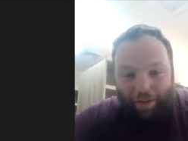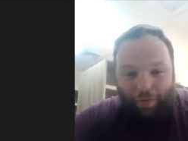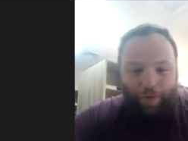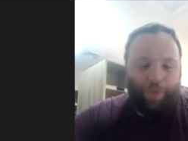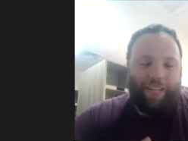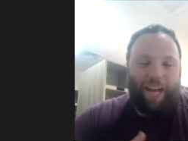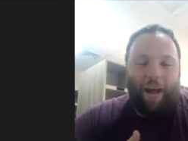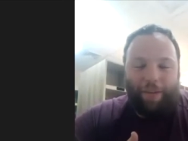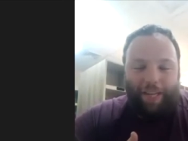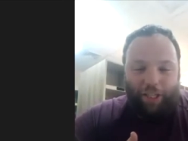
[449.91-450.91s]
which was a
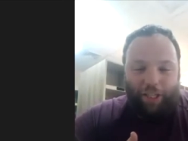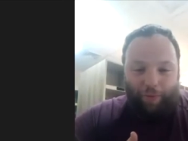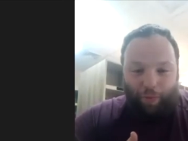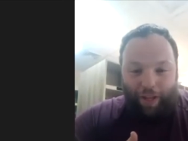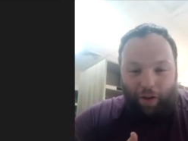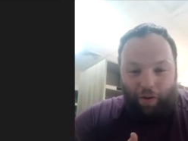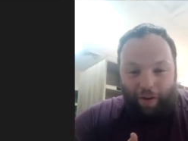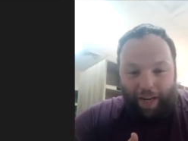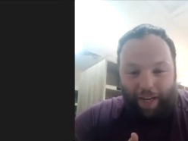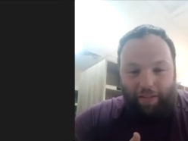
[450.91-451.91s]
competition between the
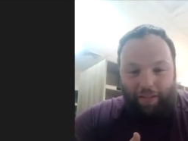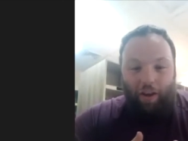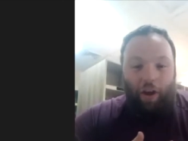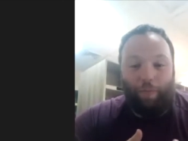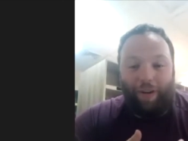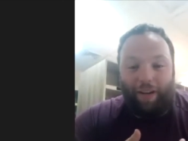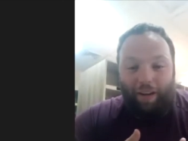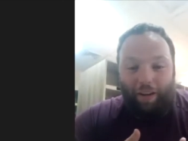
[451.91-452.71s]
grades on Yom